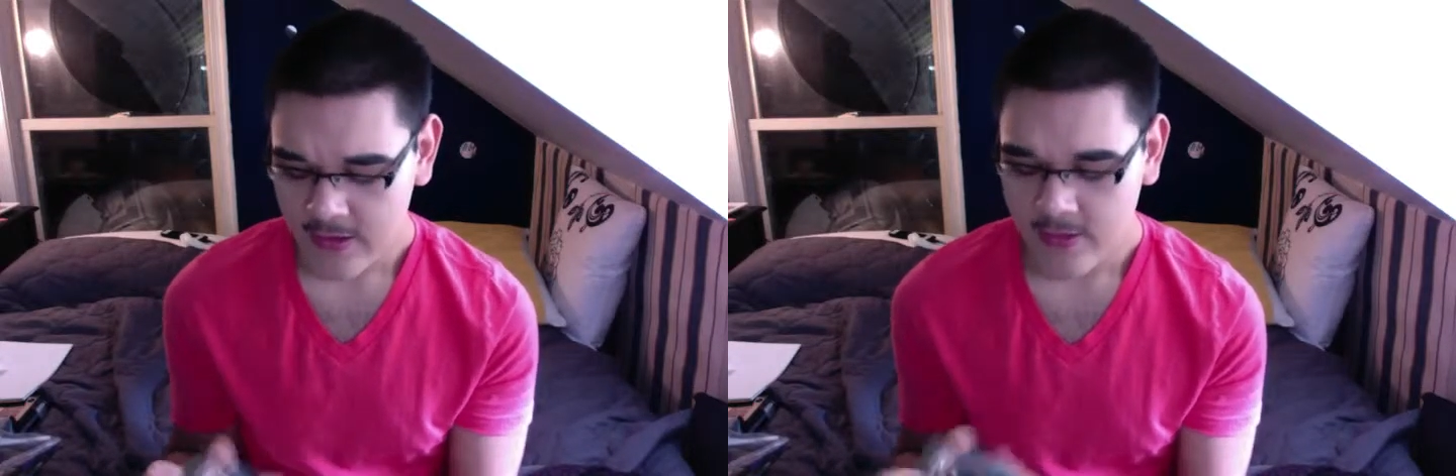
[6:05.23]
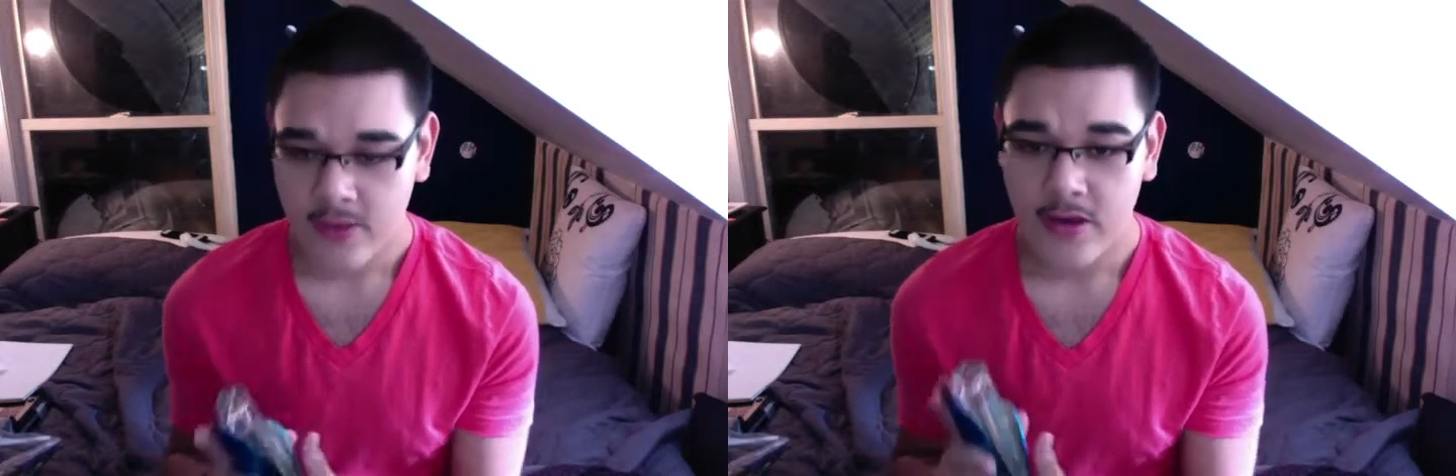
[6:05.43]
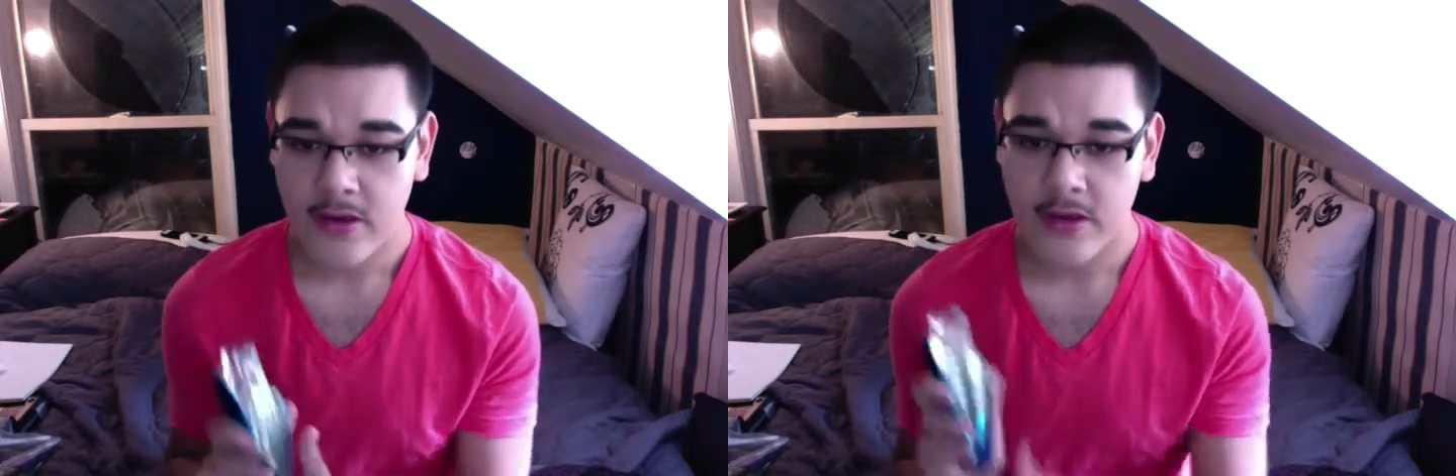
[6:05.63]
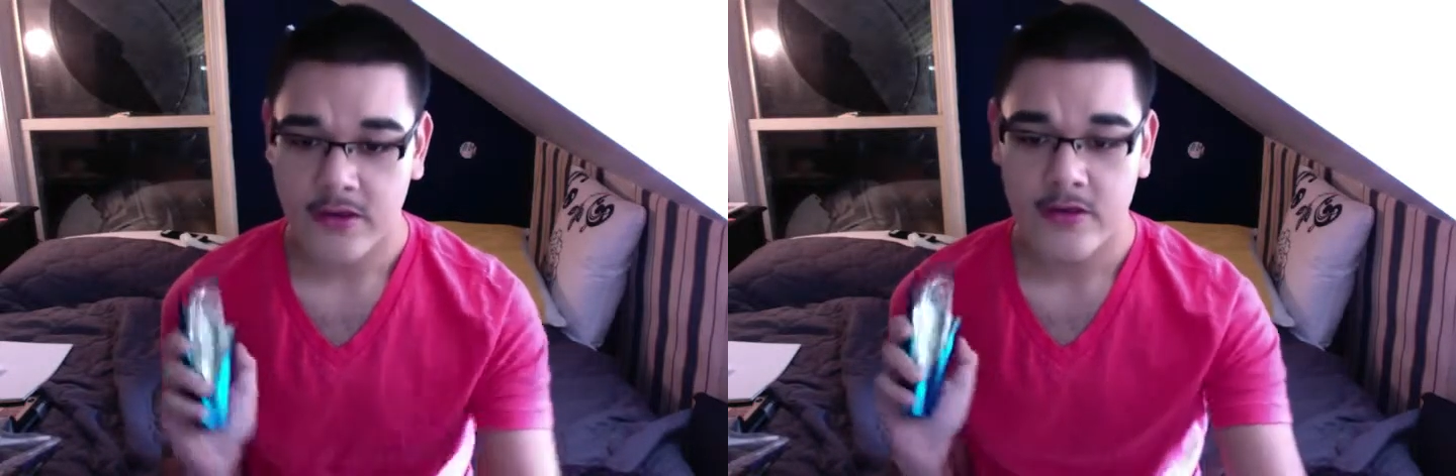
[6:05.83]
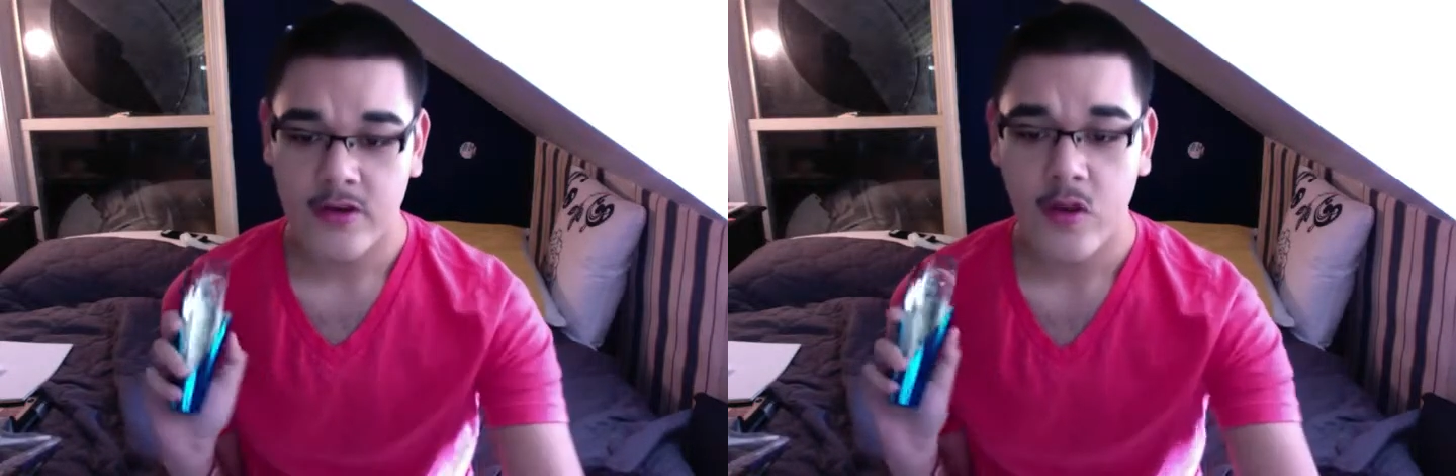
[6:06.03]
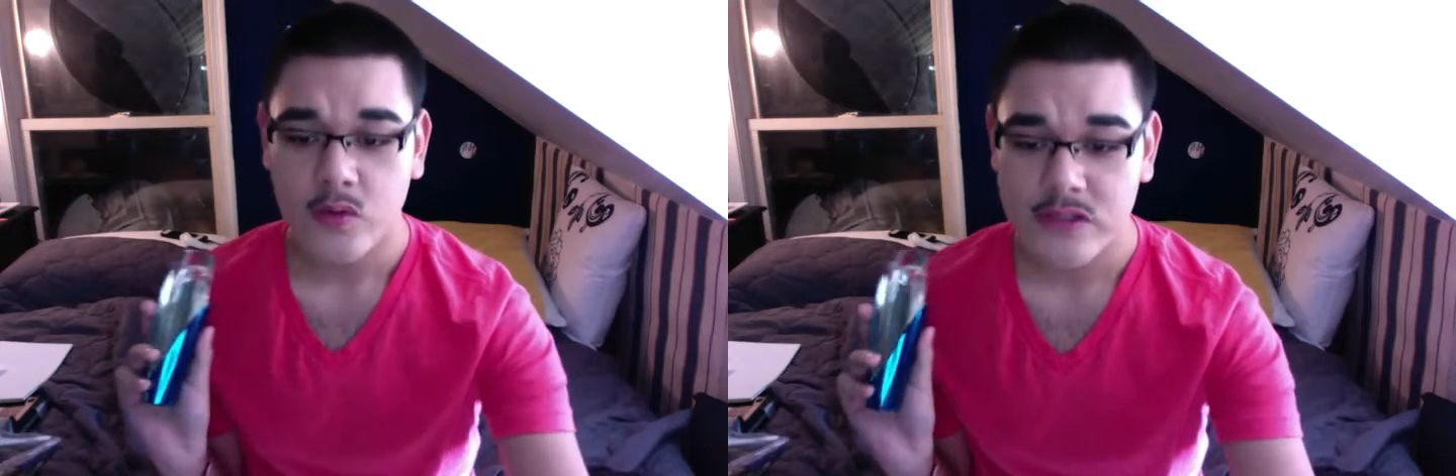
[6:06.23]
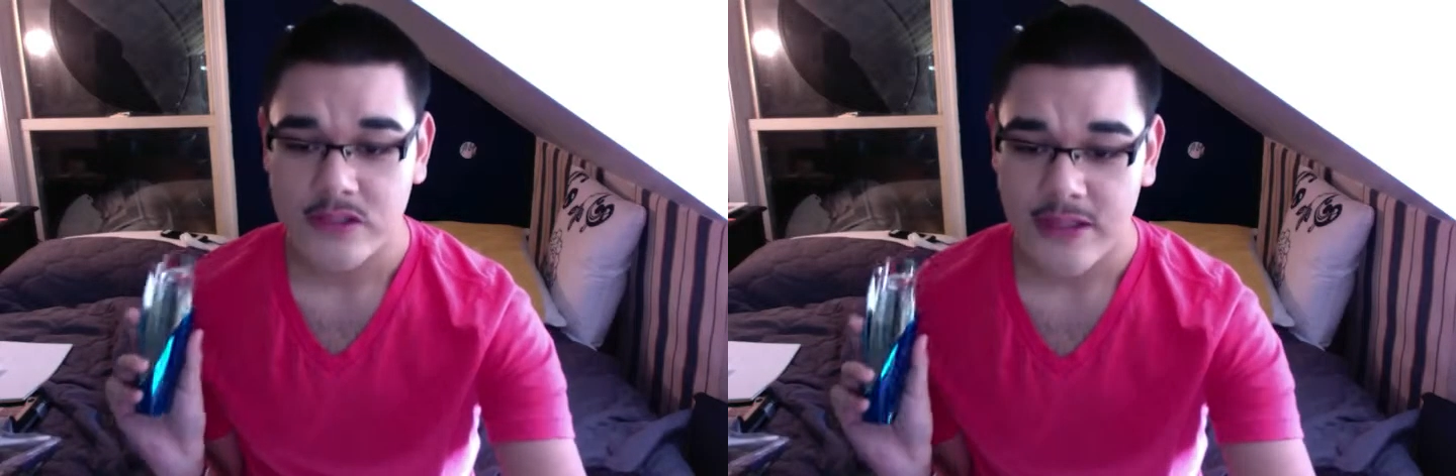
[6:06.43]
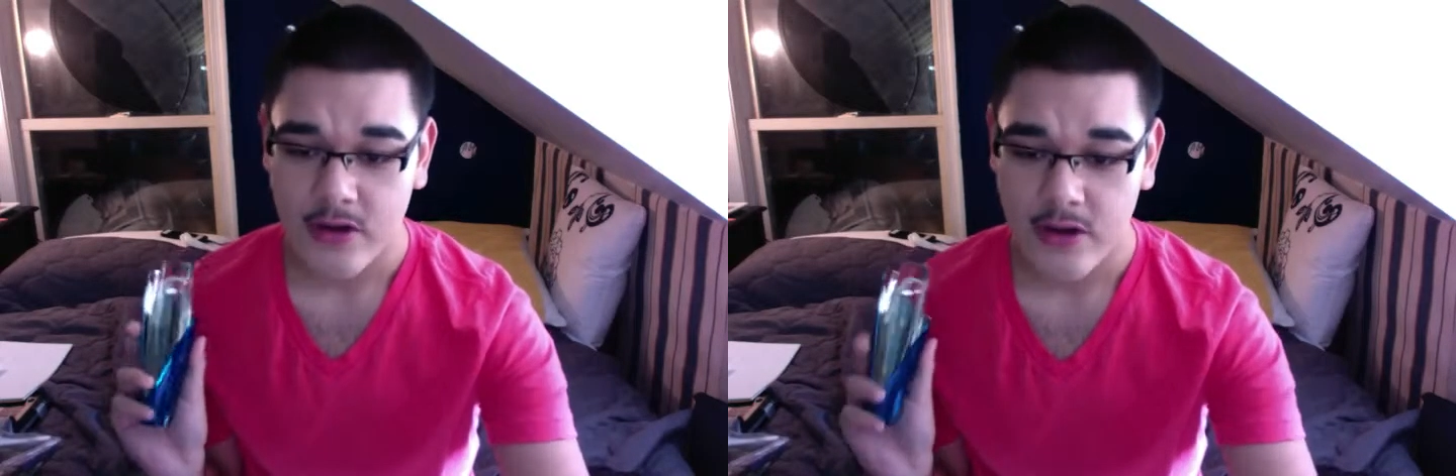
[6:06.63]
the notes
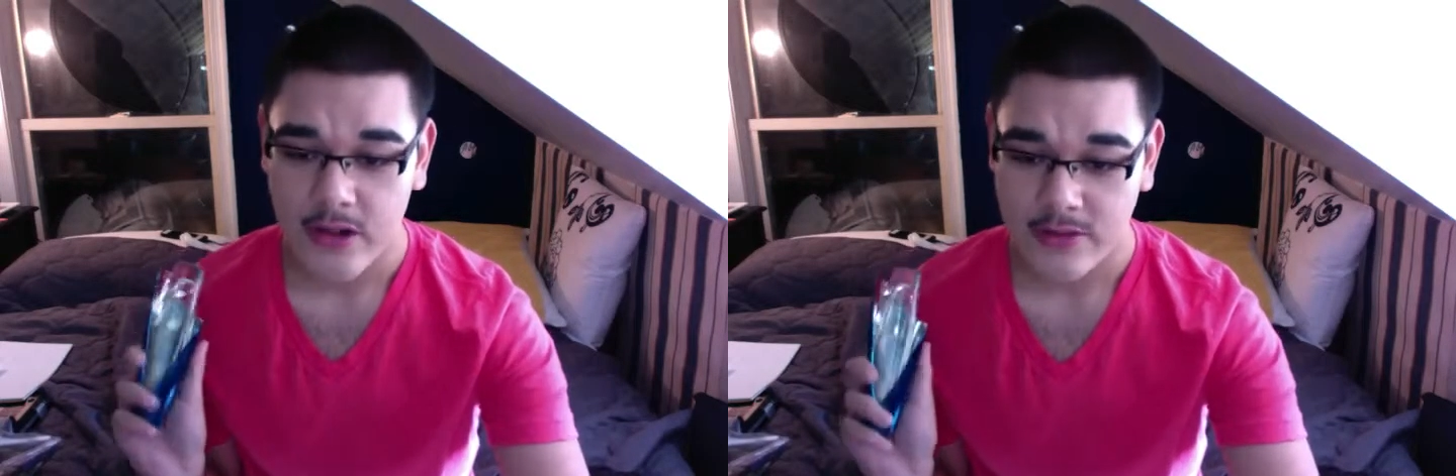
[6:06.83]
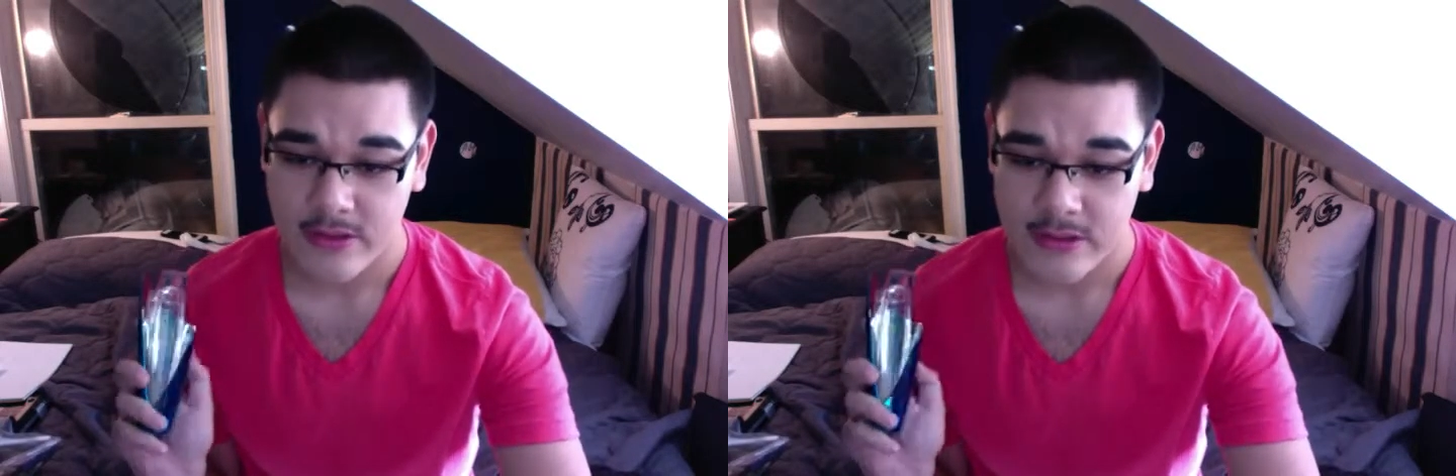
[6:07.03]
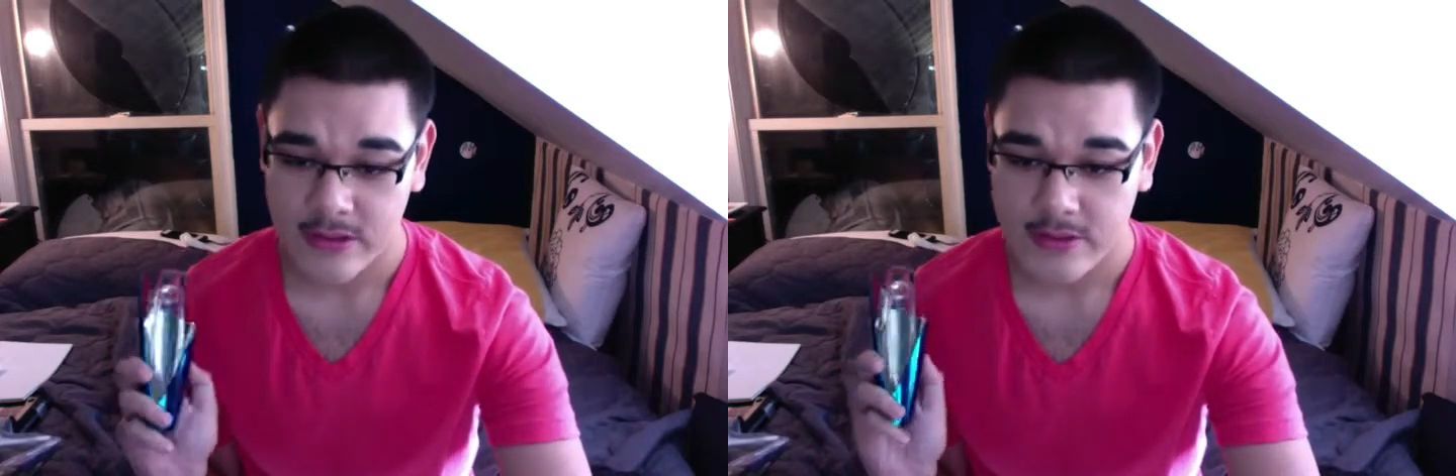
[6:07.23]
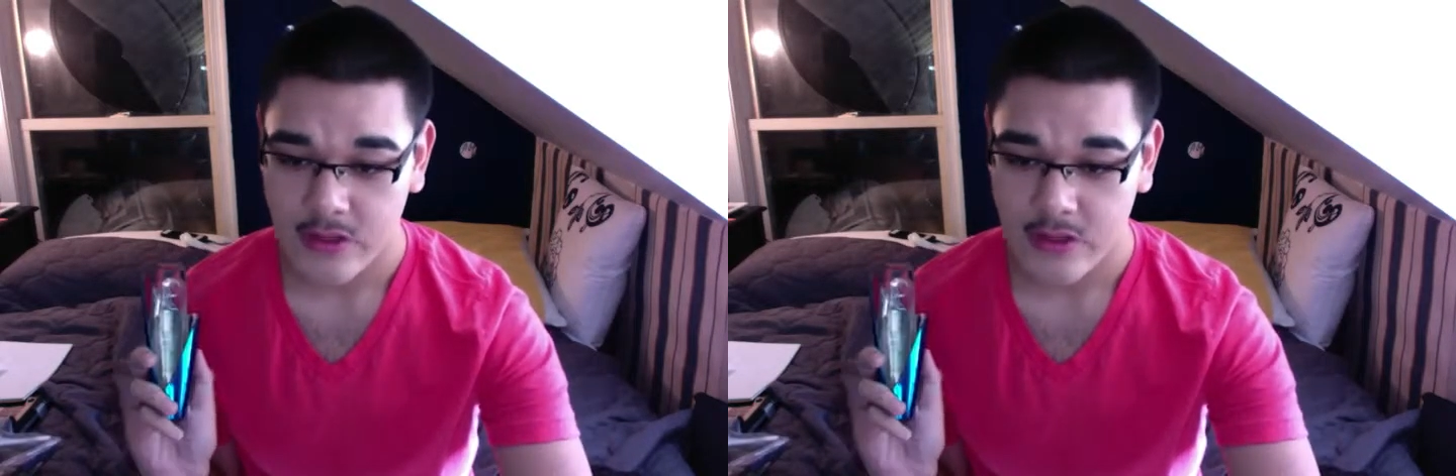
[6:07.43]
that are in this,